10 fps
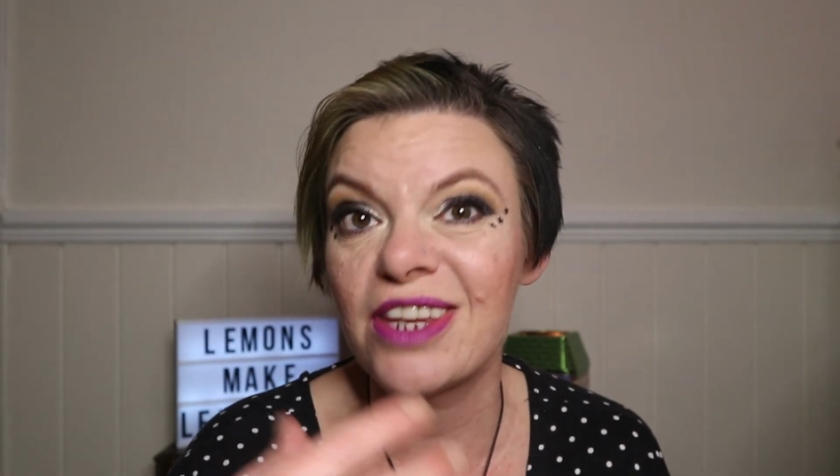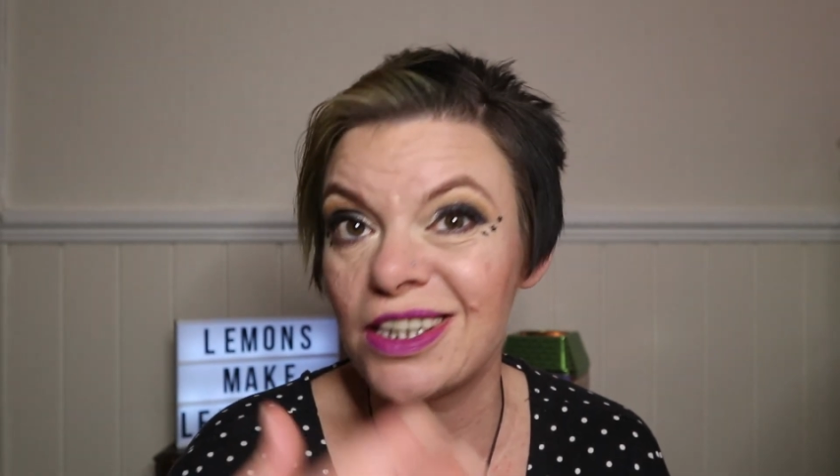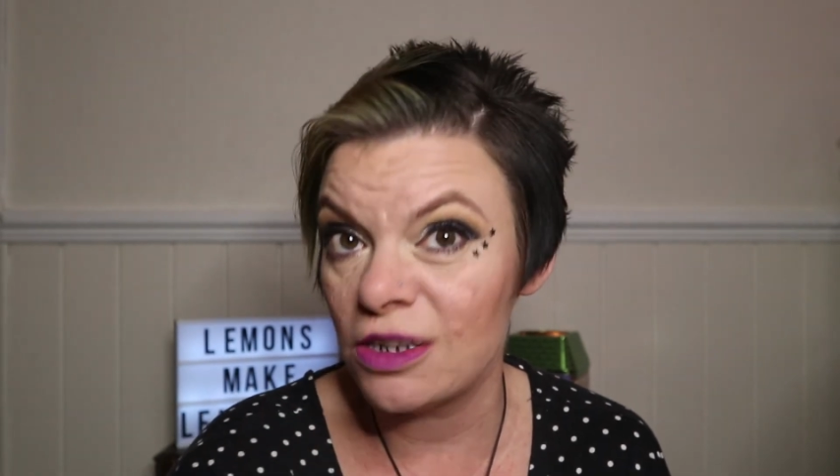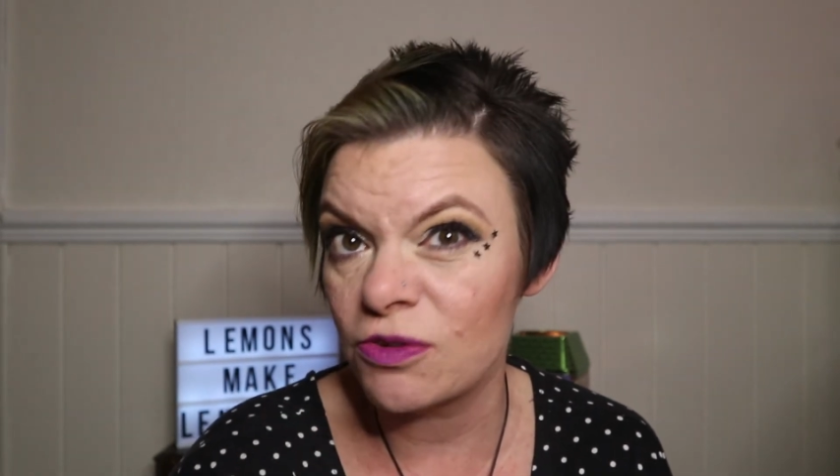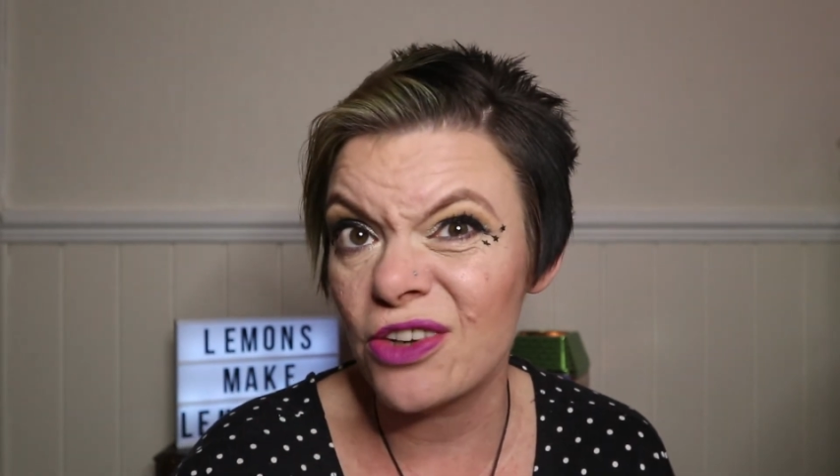
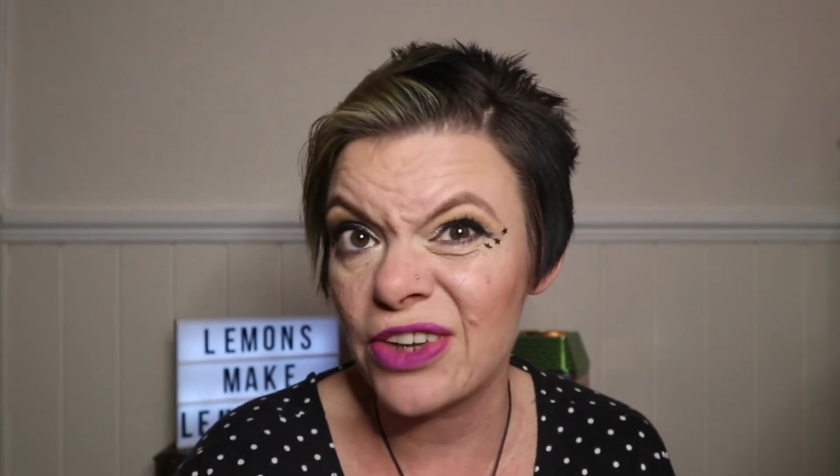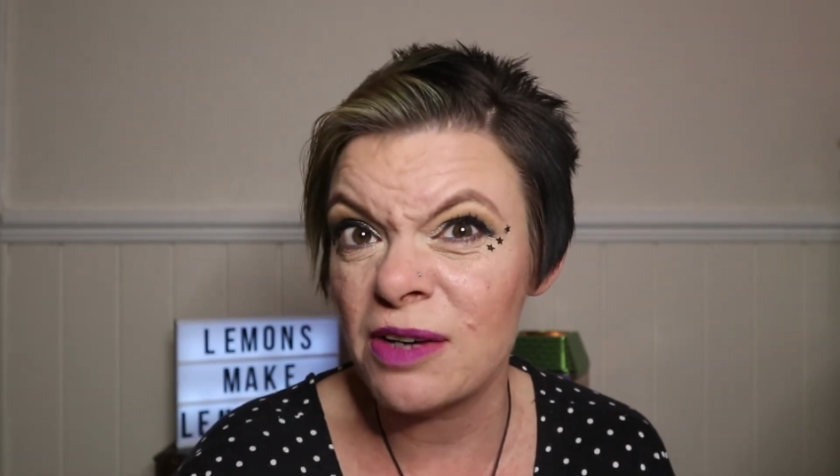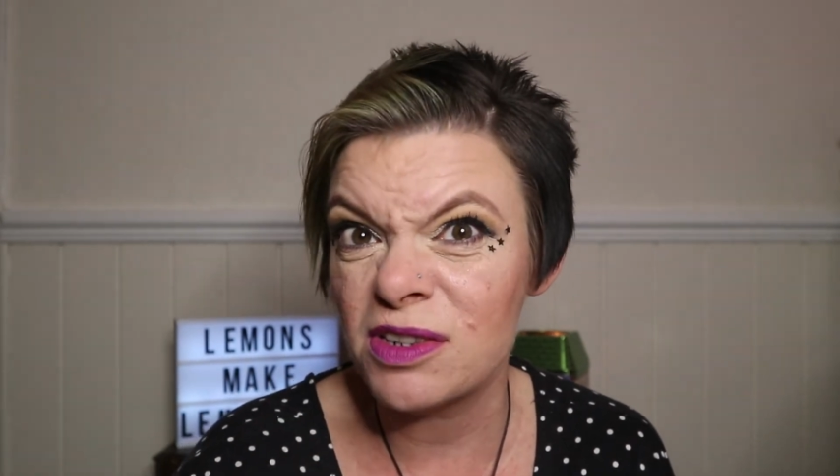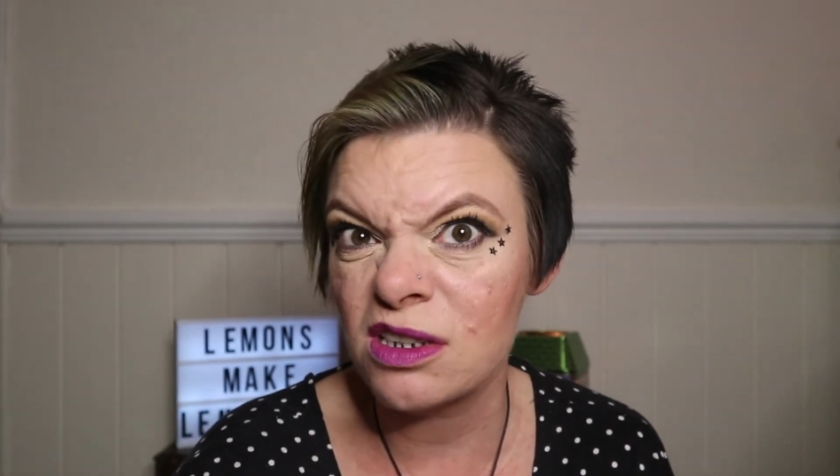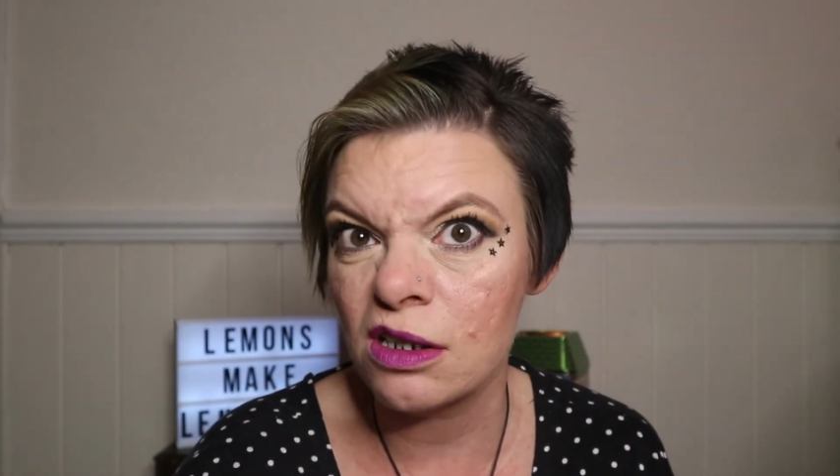Then you've got
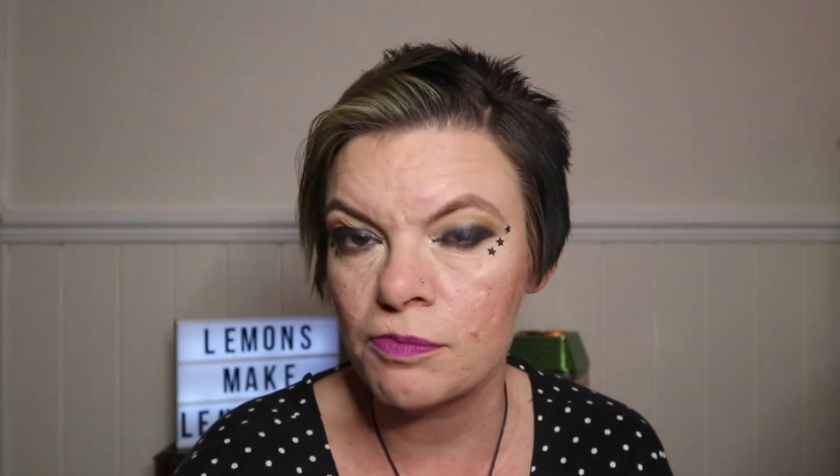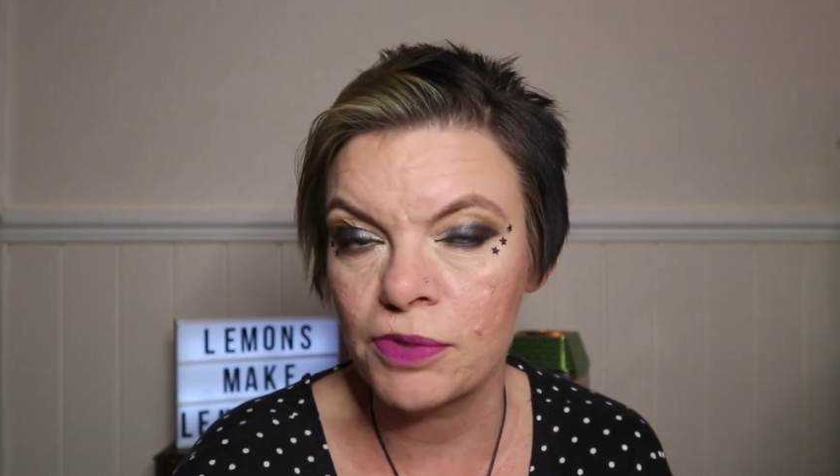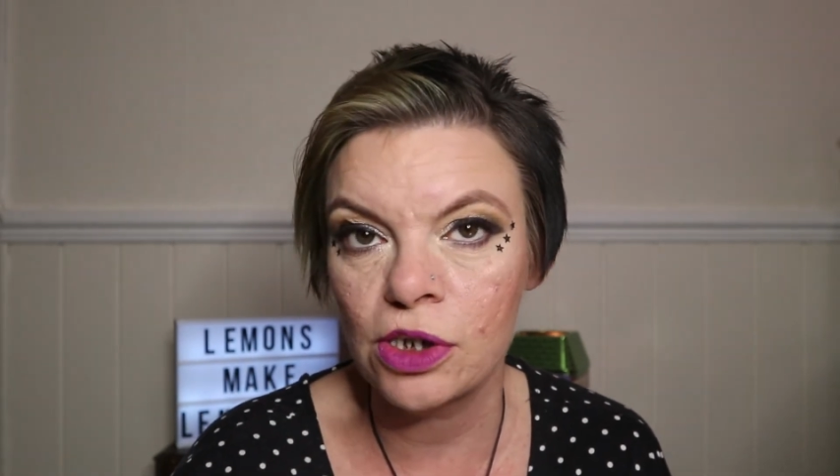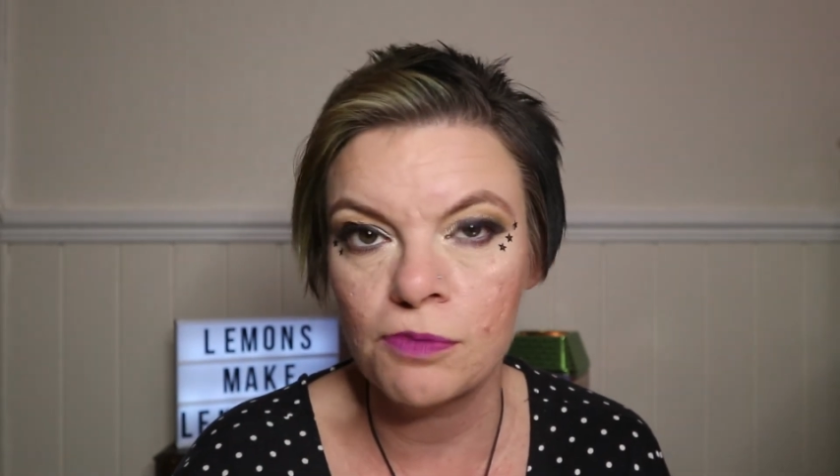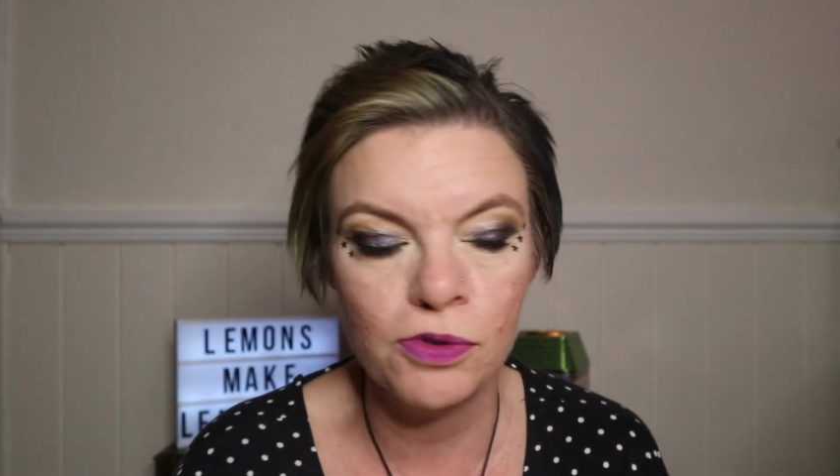that dark
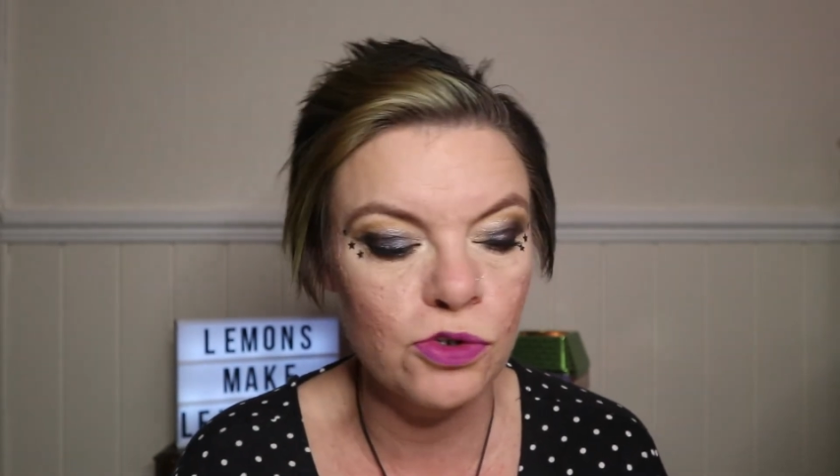purple